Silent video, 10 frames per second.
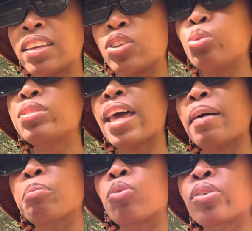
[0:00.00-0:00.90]
you
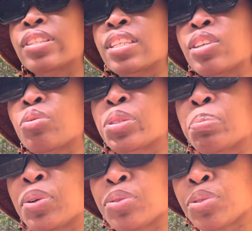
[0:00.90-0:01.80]
tap more into your
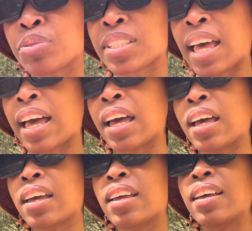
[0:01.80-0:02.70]
spiritual side.
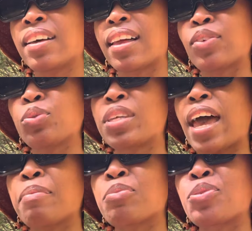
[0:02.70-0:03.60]
Like, you
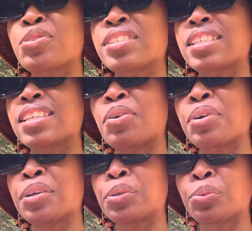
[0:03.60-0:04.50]
tap more into your
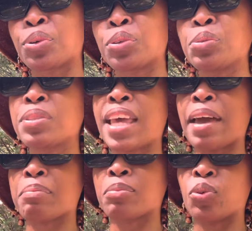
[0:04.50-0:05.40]
inner world. You
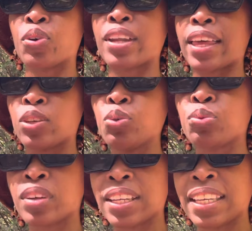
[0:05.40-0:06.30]
tap more, like, you
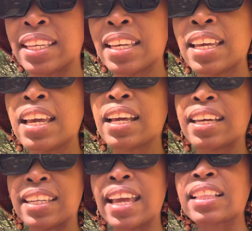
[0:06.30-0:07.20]
really
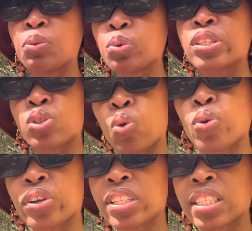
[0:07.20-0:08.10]
connecting with
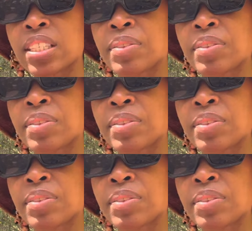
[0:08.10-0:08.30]
source.